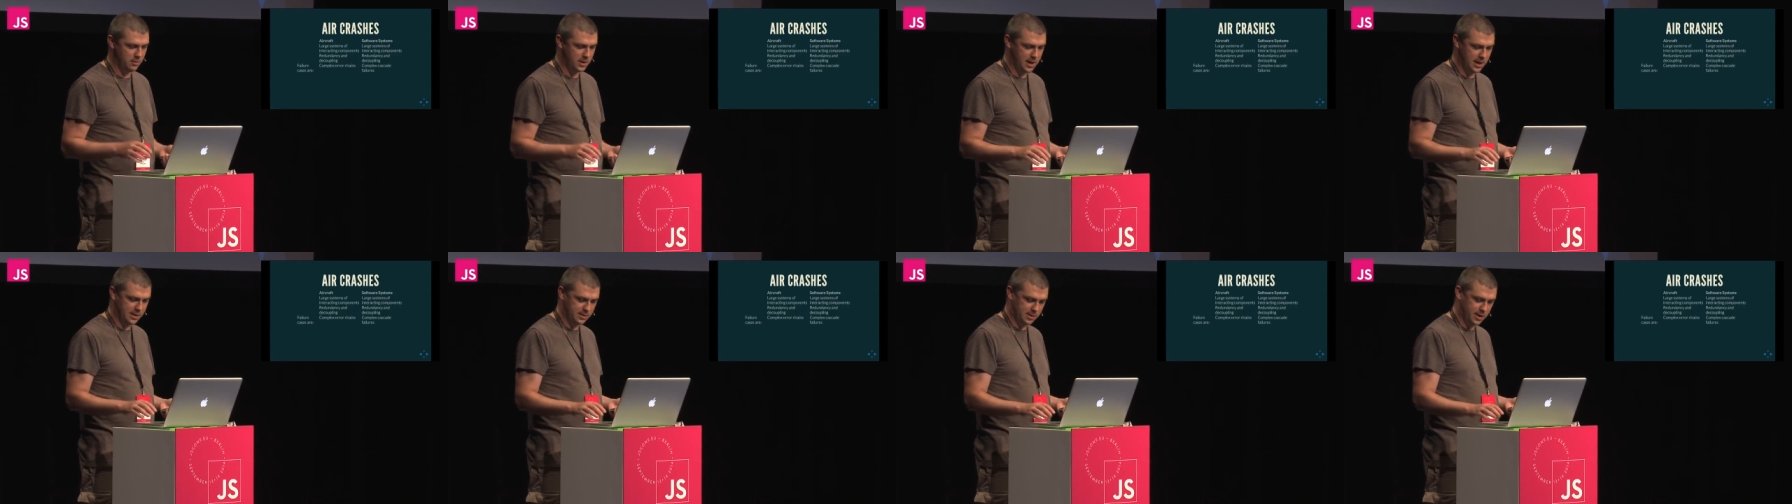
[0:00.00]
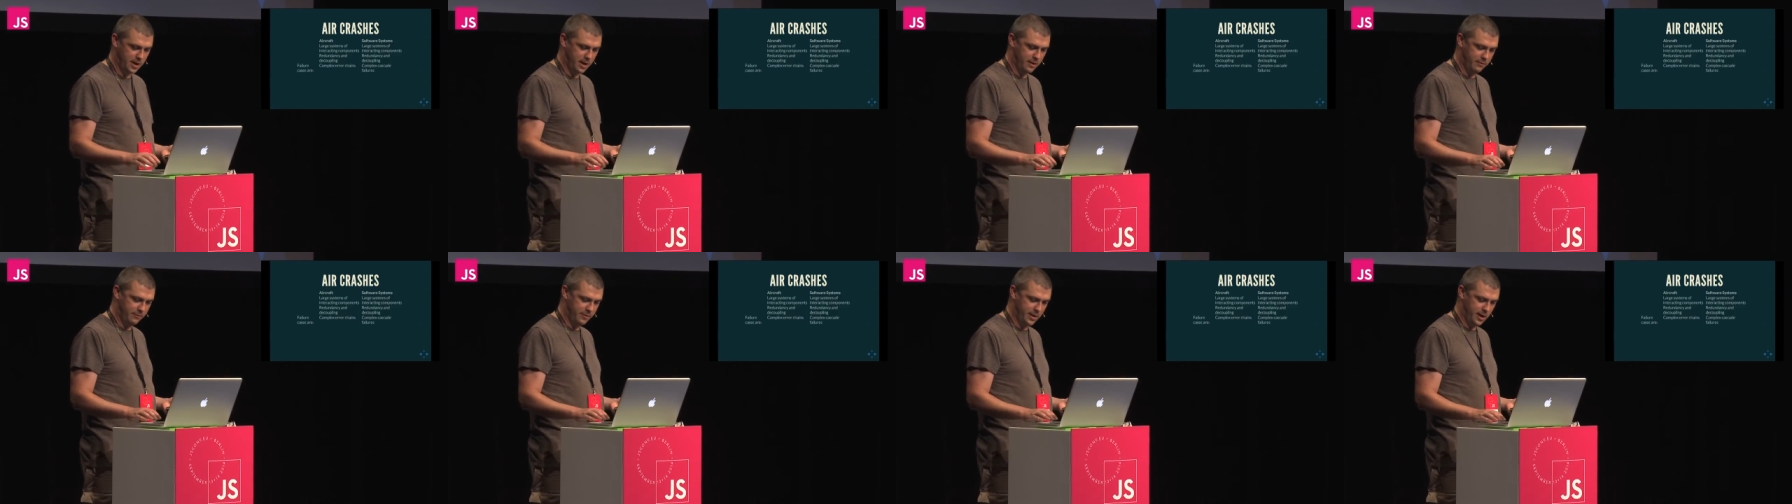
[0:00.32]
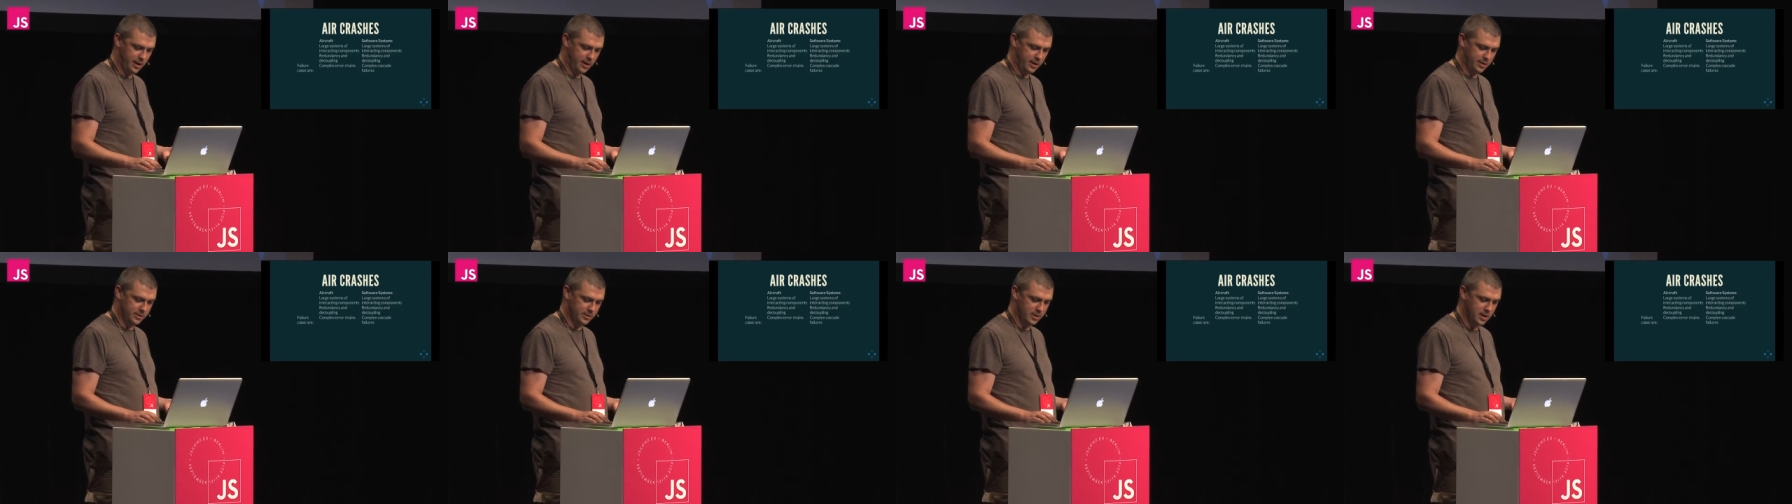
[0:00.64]
cascade
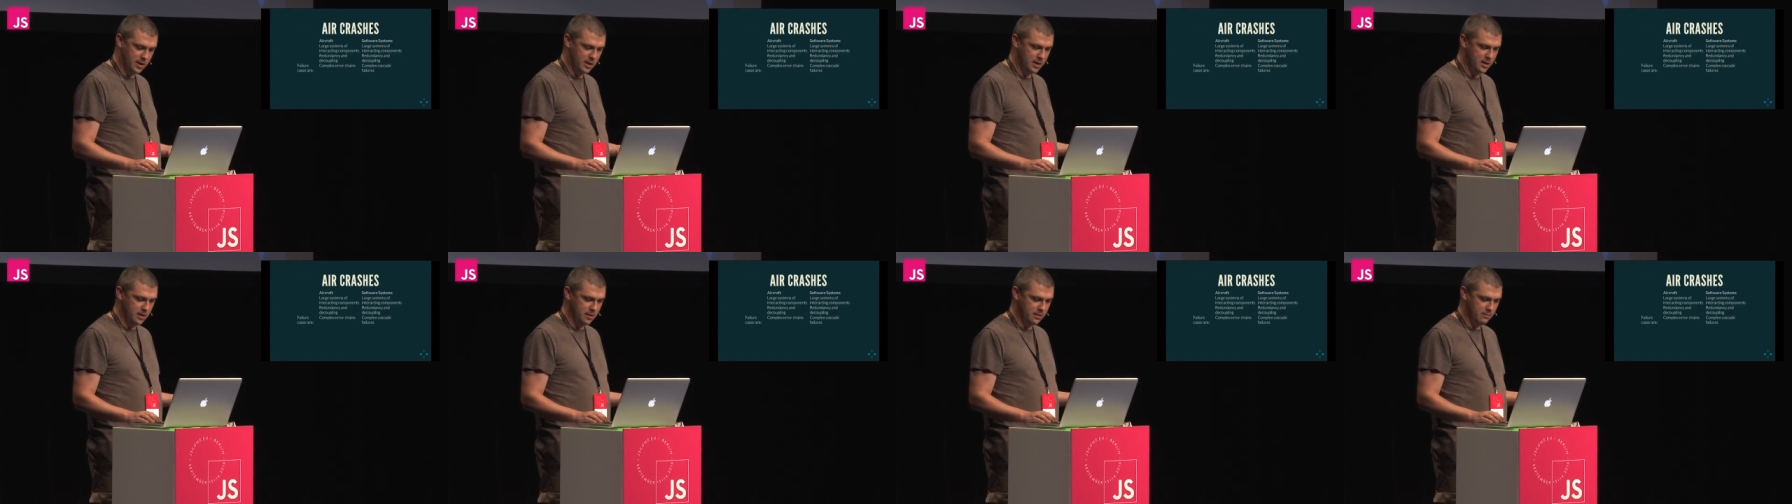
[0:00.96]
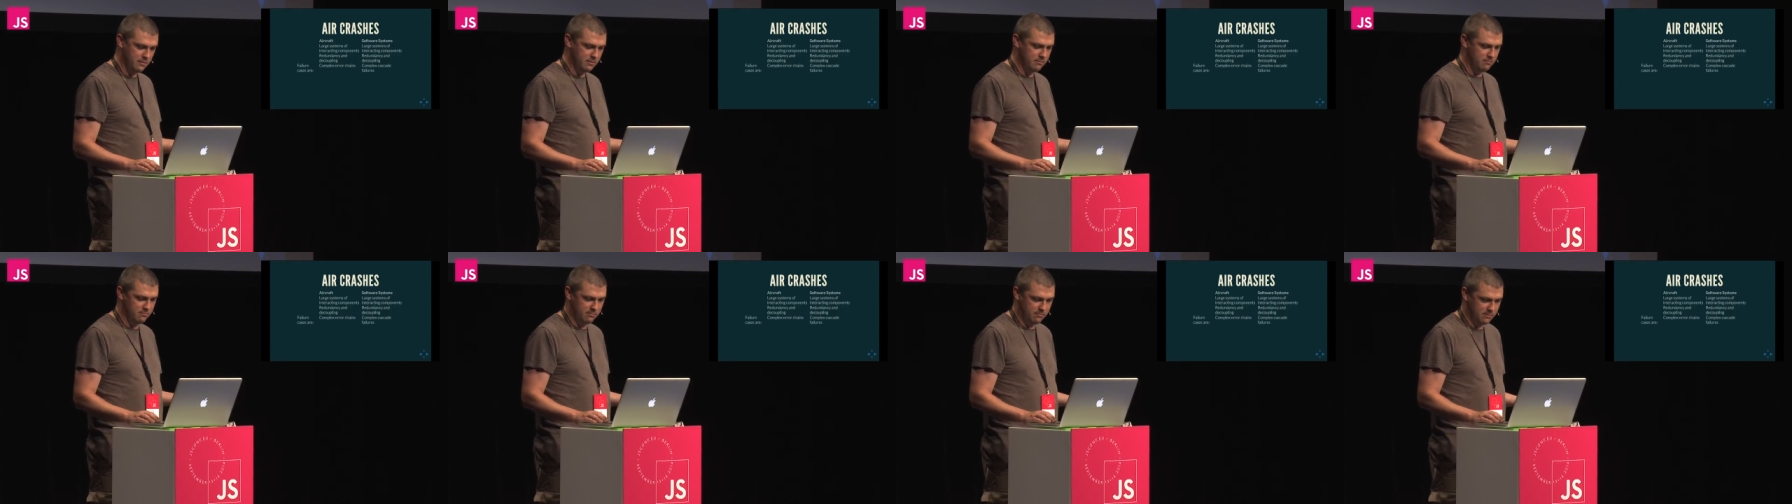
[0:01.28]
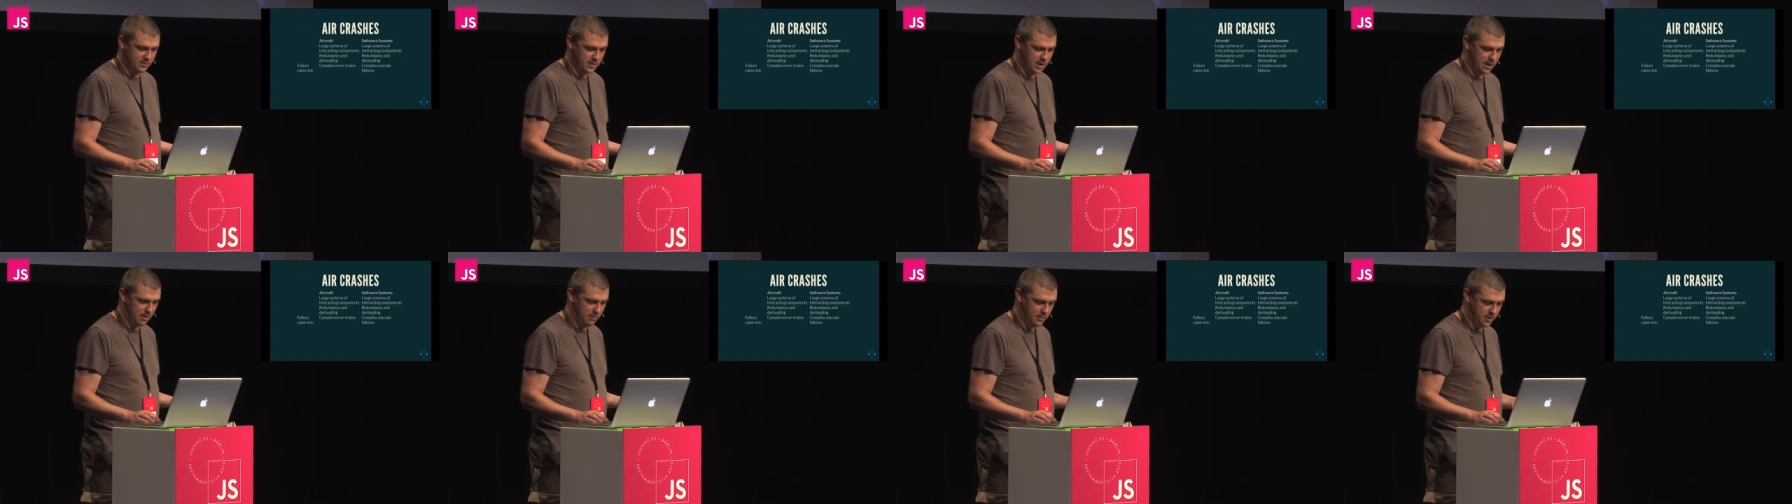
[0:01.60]
failures.
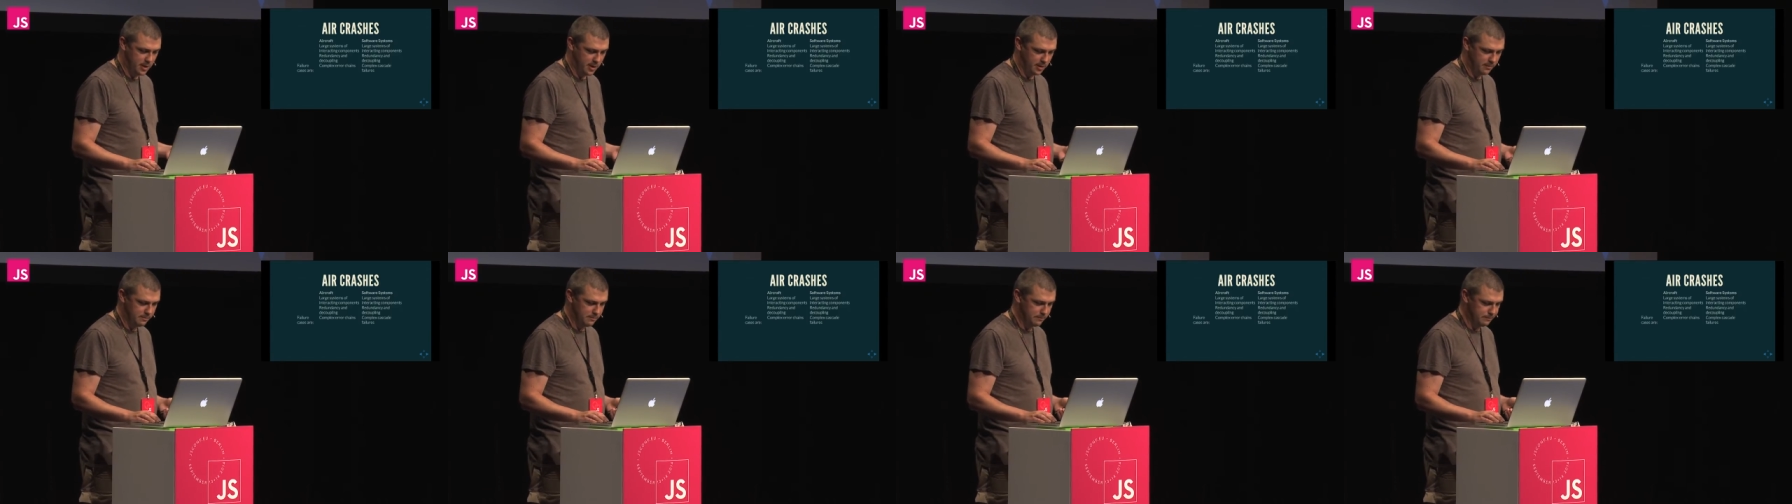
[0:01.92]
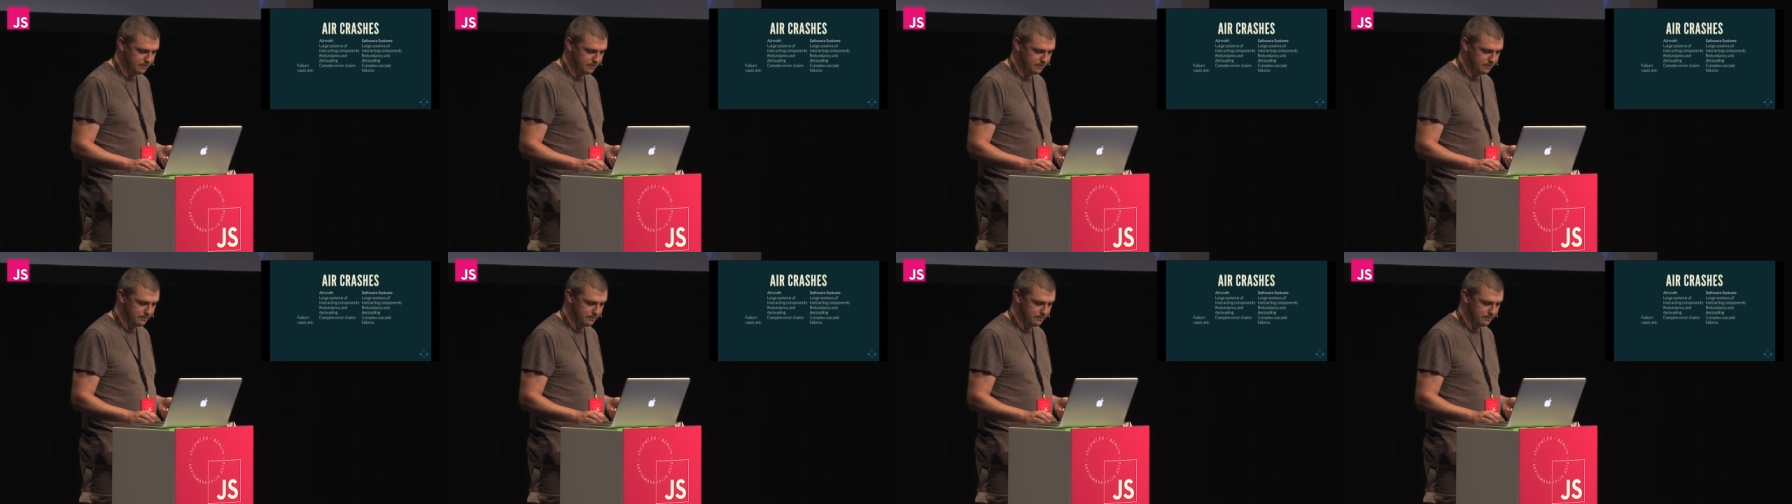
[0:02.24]
Same thing.